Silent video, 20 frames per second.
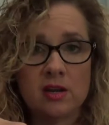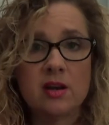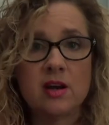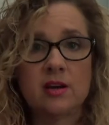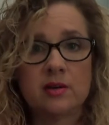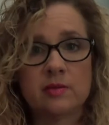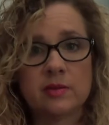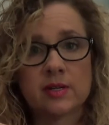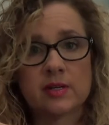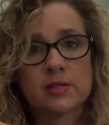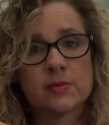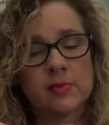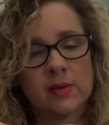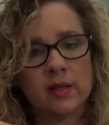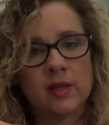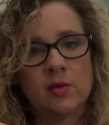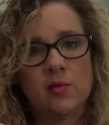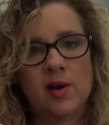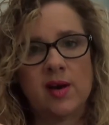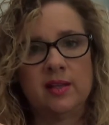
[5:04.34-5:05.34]
know works
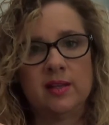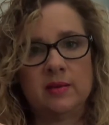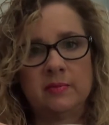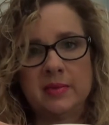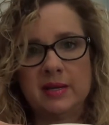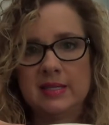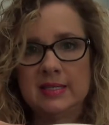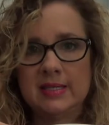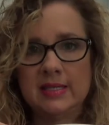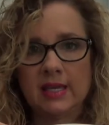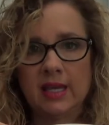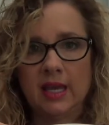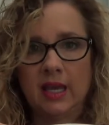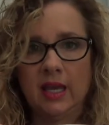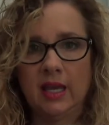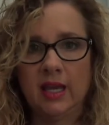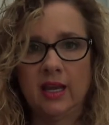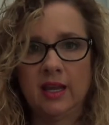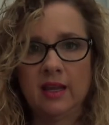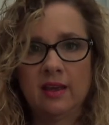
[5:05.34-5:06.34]
really well on my
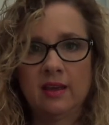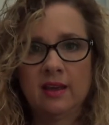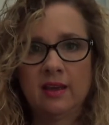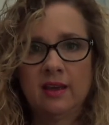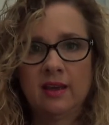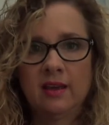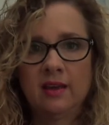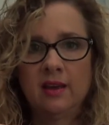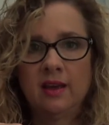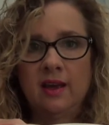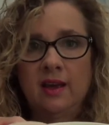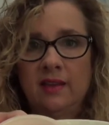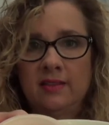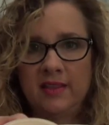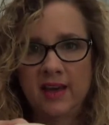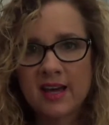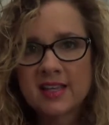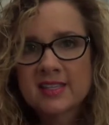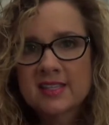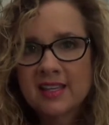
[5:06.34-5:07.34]
skin. And
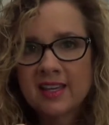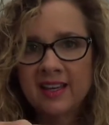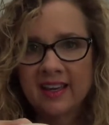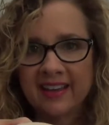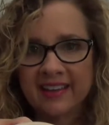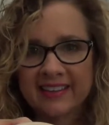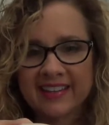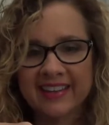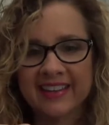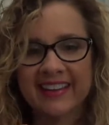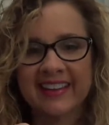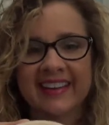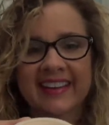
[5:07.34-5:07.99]
that's it.